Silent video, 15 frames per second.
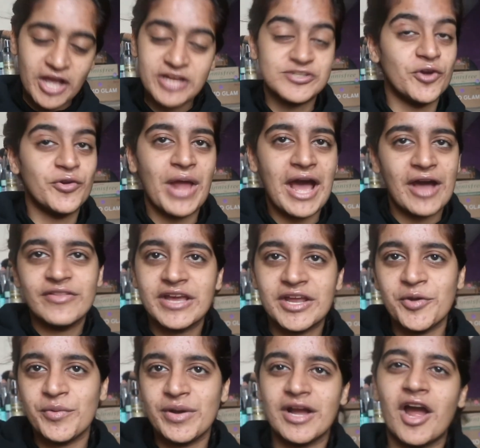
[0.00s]
I don't know how they're
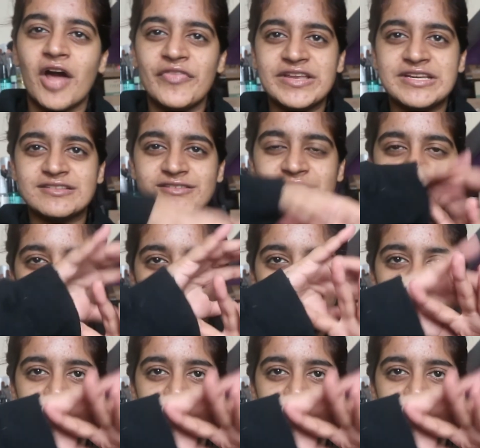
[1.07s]
gonna work. Are they just kind of